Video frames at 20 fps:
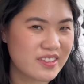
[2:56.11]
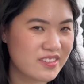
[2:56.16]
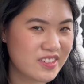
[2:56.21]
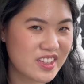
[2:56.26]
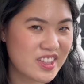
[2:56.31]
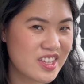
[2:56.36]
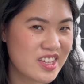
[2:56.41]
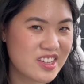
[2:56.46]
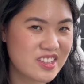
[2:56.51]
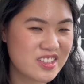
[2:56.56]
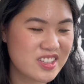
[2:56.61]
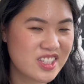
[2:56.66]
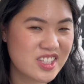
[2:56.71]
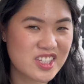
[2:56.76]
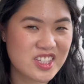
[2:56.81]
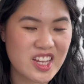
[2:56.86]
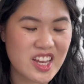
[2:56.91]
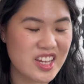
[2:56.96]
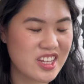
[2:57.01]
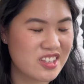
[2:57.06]
nothing else to
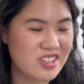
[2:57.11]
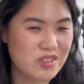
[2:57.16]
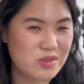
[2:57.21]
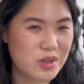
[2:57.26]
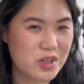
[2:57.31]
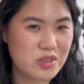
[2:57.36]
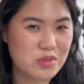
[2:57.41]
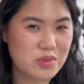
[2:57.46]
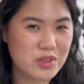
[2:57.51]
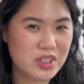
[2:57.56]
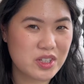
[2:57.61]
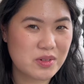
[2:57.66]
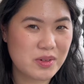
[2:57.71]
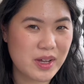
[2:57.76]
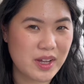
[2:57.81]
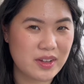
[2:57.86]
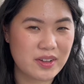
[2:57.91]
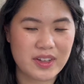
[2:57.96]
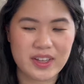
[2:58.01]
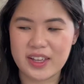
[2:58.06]
say. It works really well.